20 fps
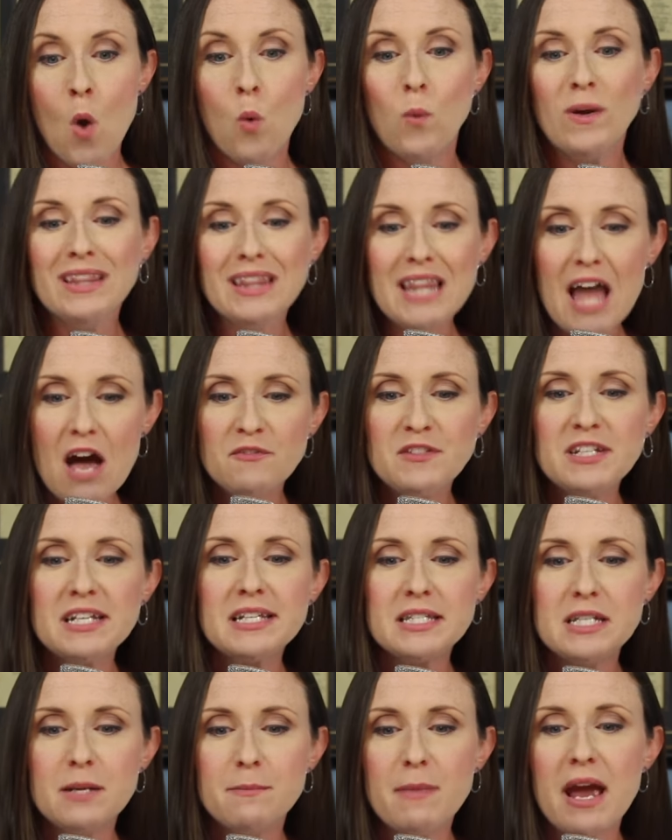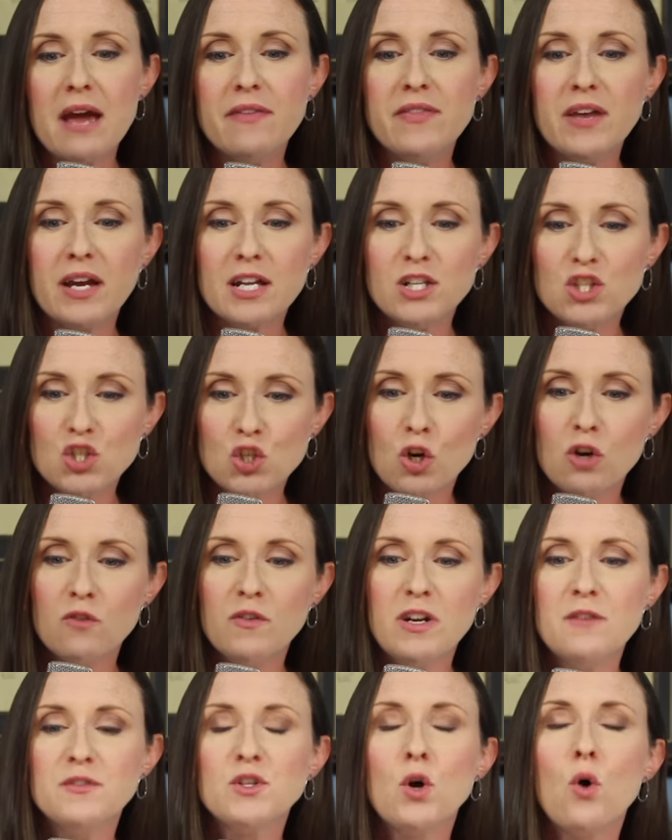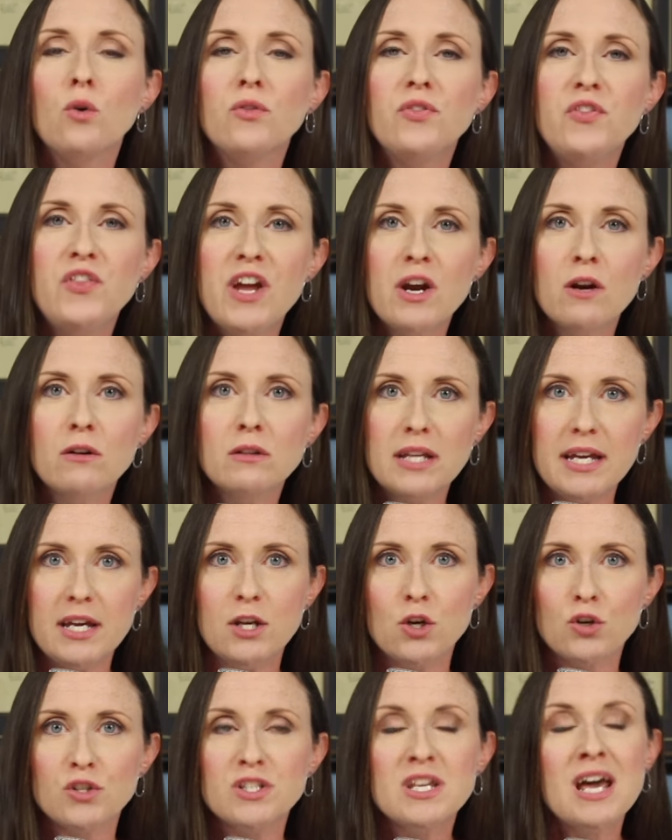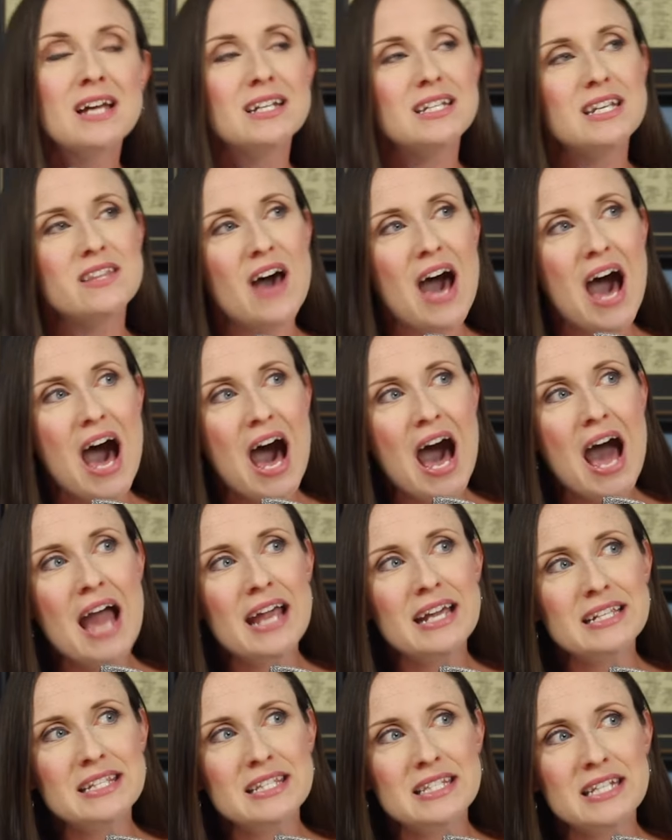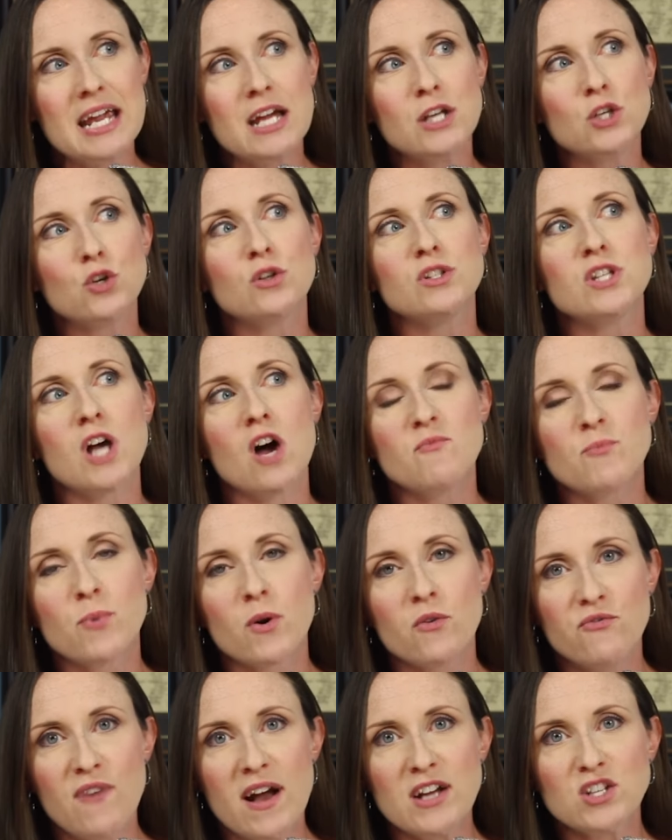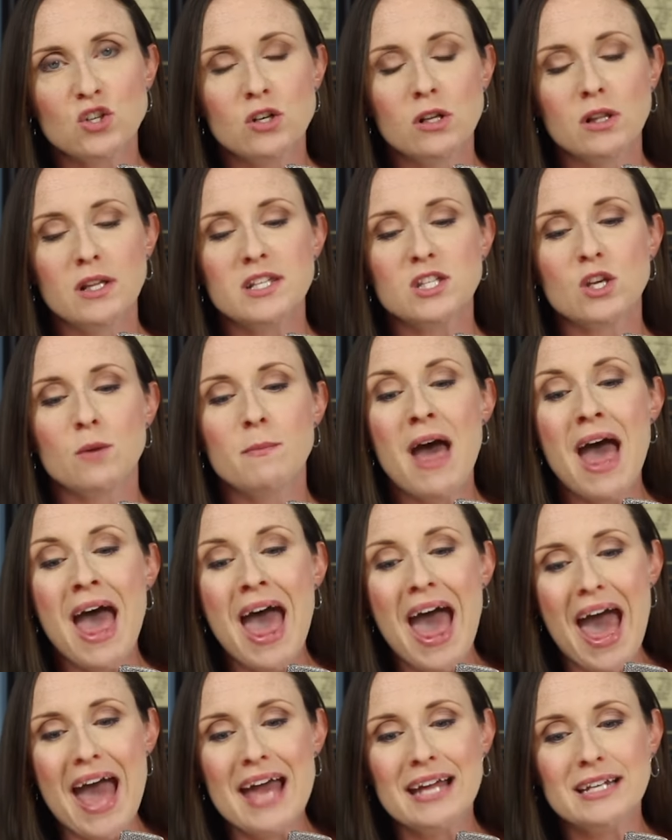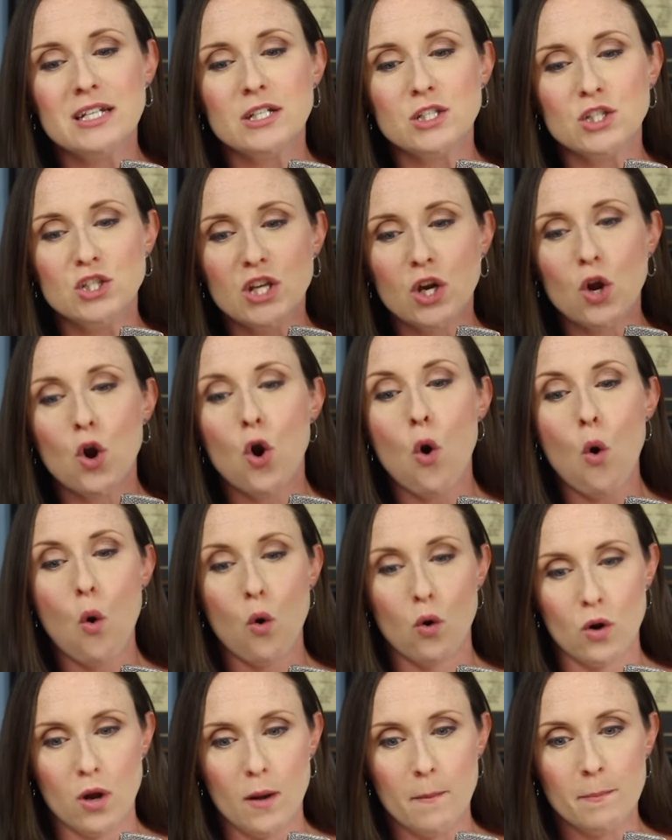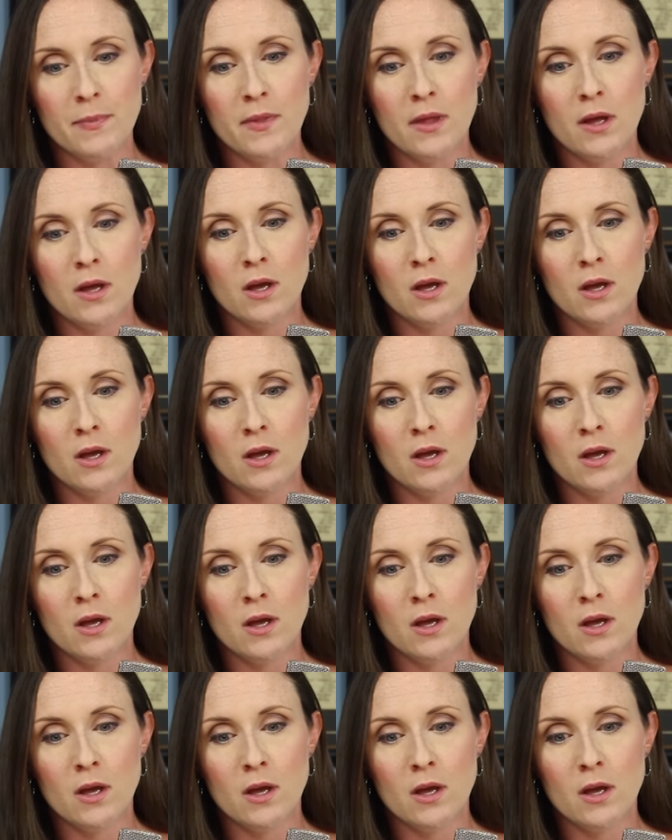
When leftists demand that conservatives hold their leaders to the highest standards of professionalism and decorum,